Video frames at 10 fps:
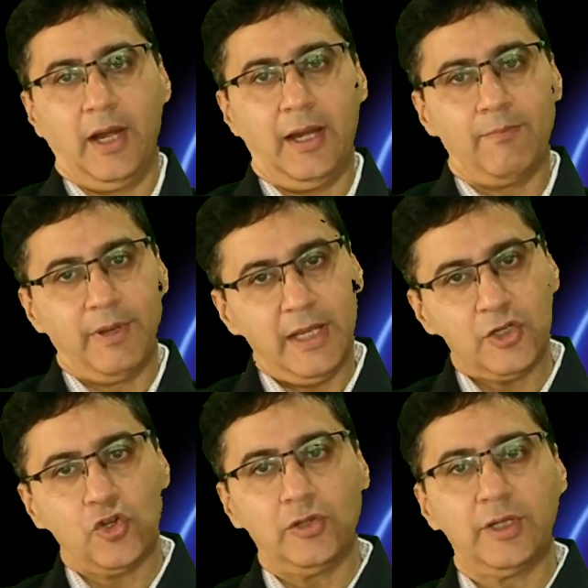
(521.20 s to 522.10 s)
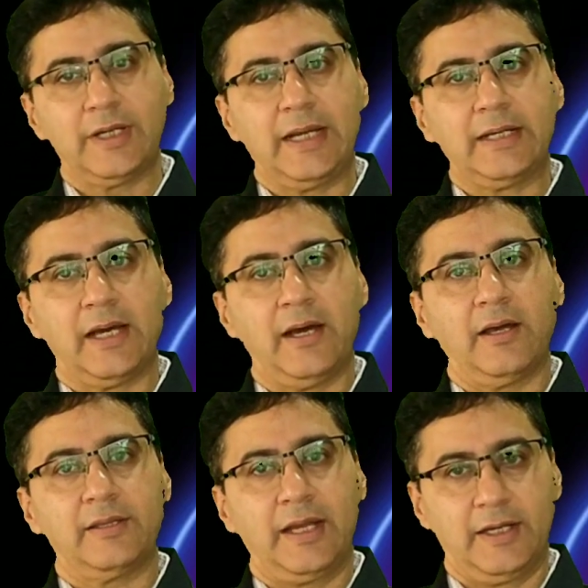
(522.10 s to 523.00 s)
and based on the data
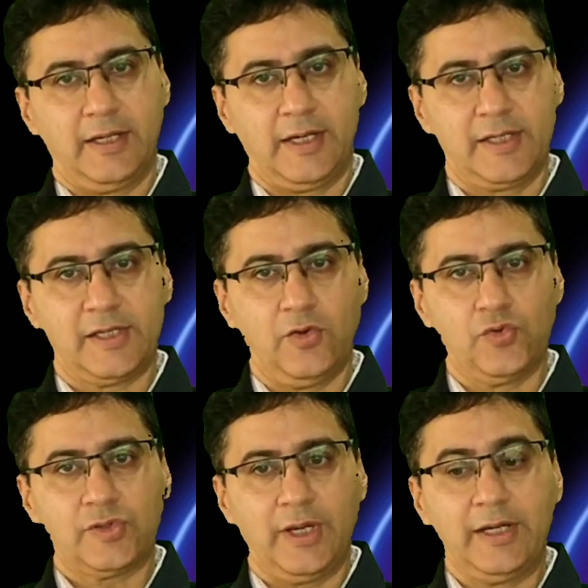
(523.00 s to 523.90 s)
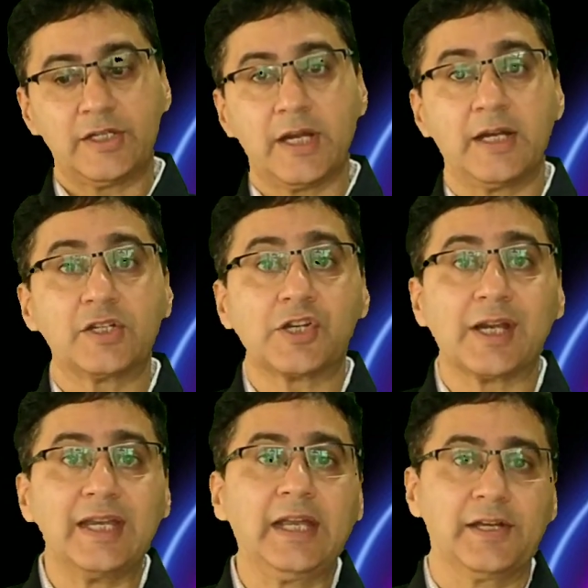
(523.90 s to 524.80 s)
that it receives, it starts
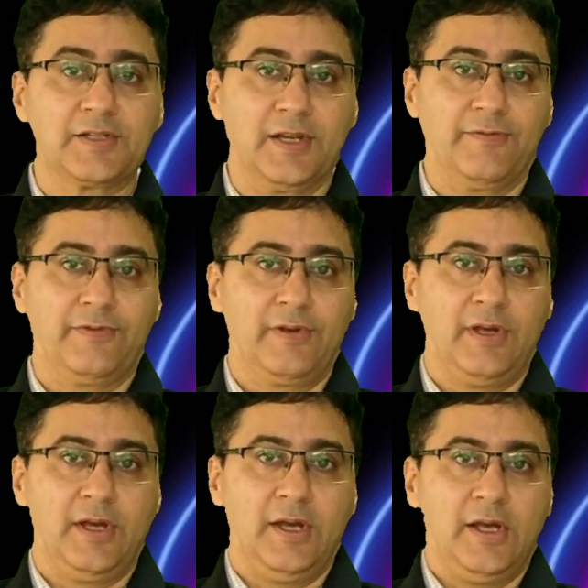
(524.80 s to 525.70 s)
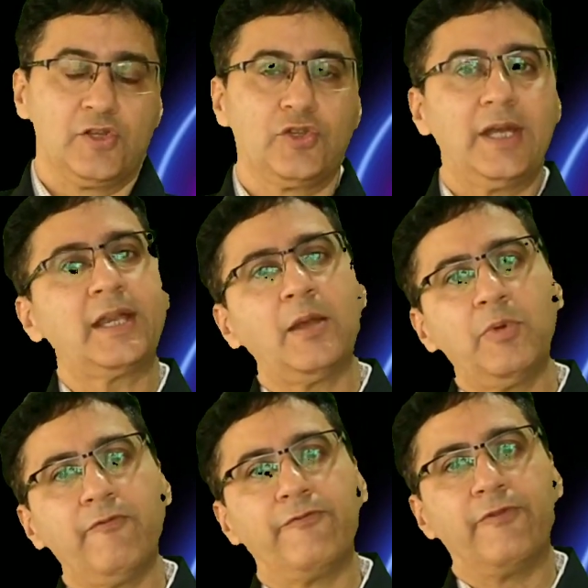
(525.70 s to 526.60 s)
training itself. So there can
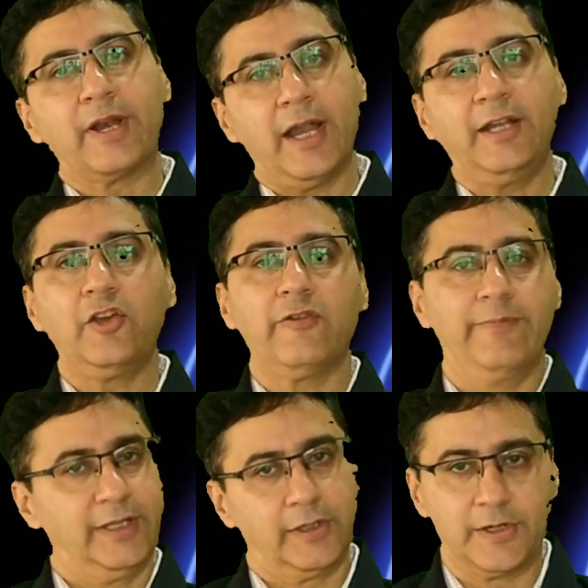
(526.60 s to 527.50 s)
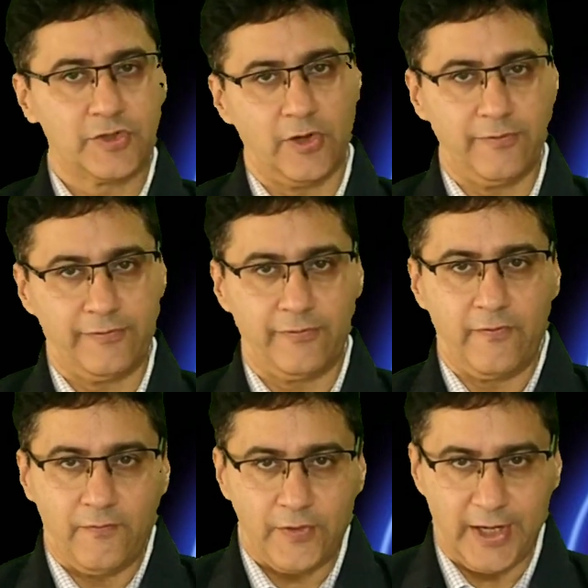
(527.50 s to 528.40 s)
be variety of methods of
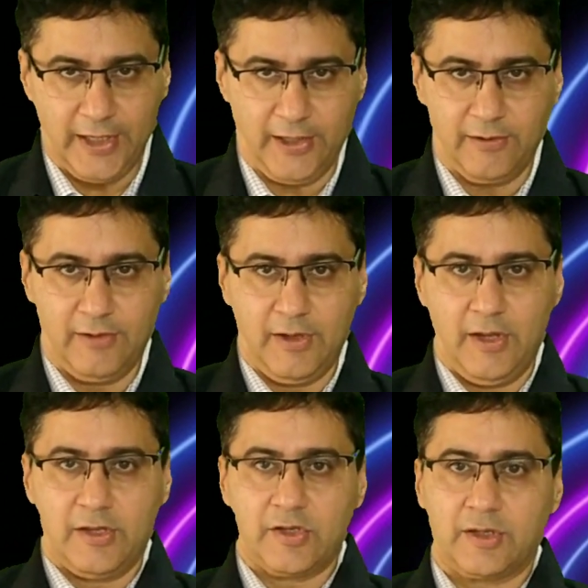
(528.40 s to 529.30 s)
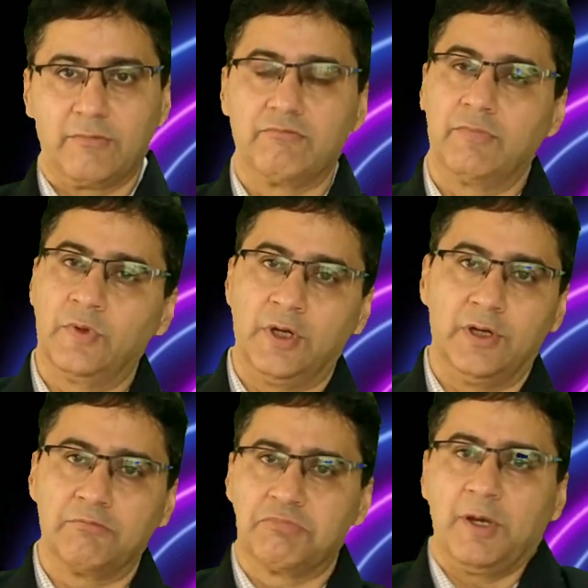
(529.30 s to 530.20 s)
training.
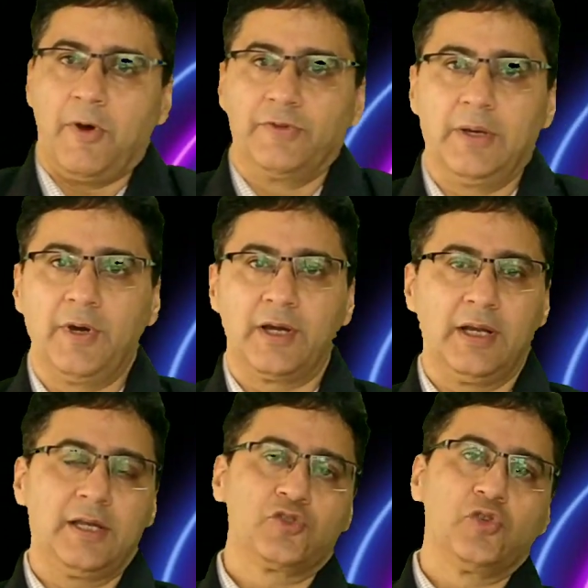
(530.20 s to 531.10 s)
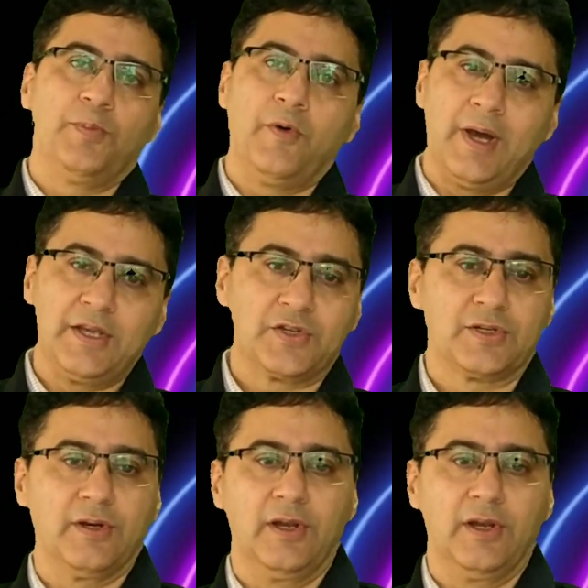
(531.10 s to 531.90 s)
Uh, some of them are like supervised